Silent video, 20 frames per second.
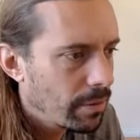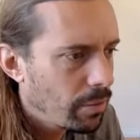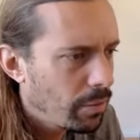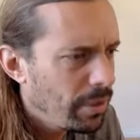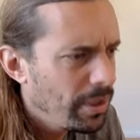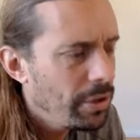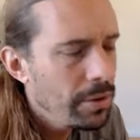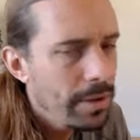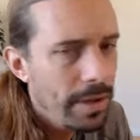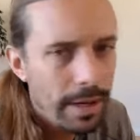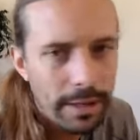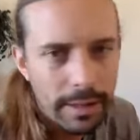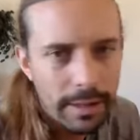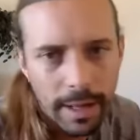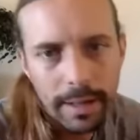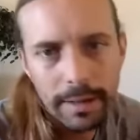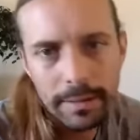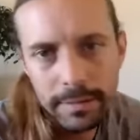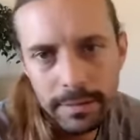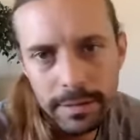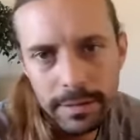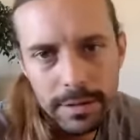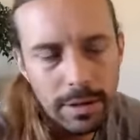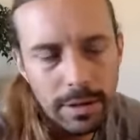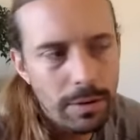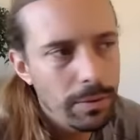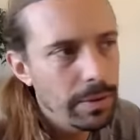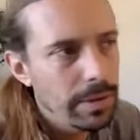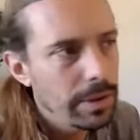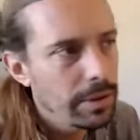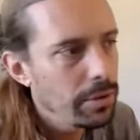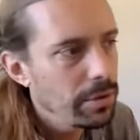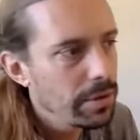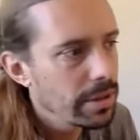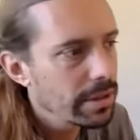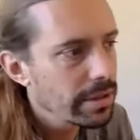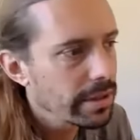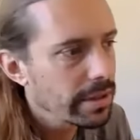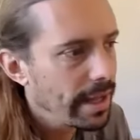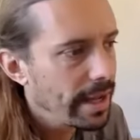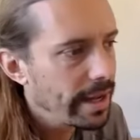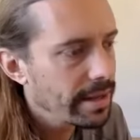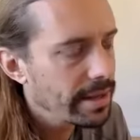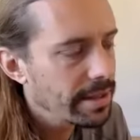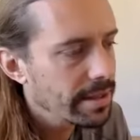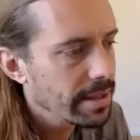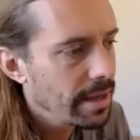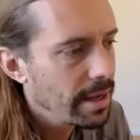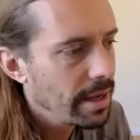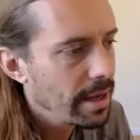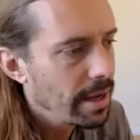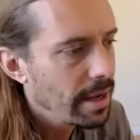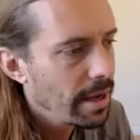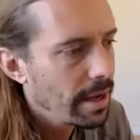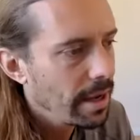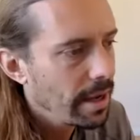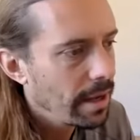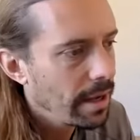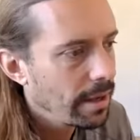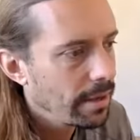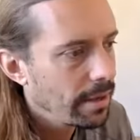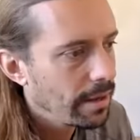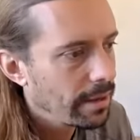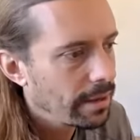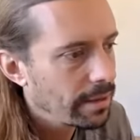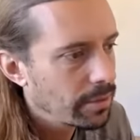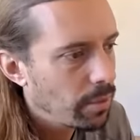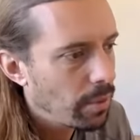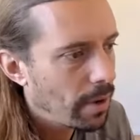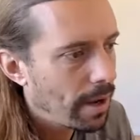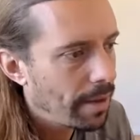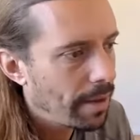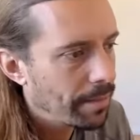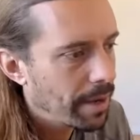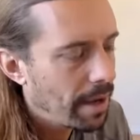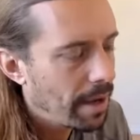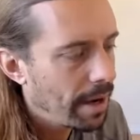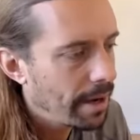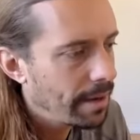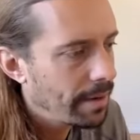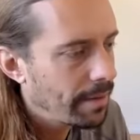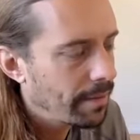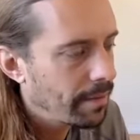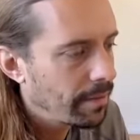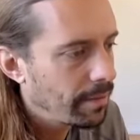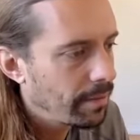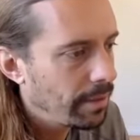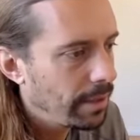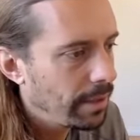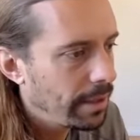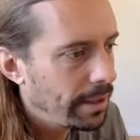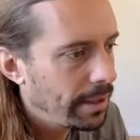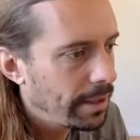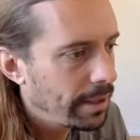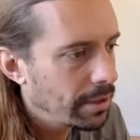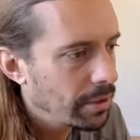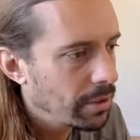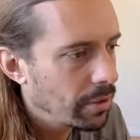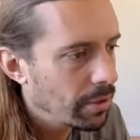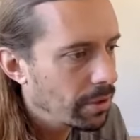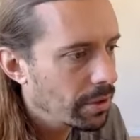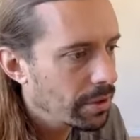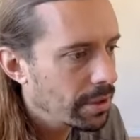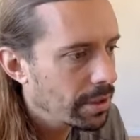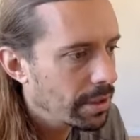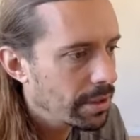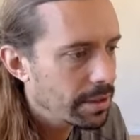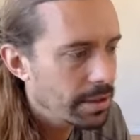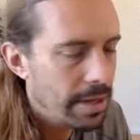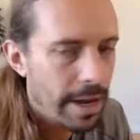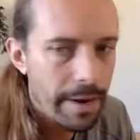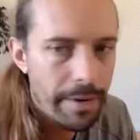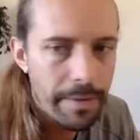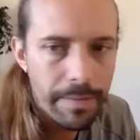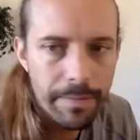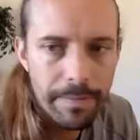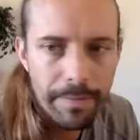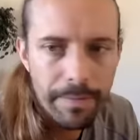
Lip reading: we do that a lot. So we do this less, is why I'm kind of leaning towards this now.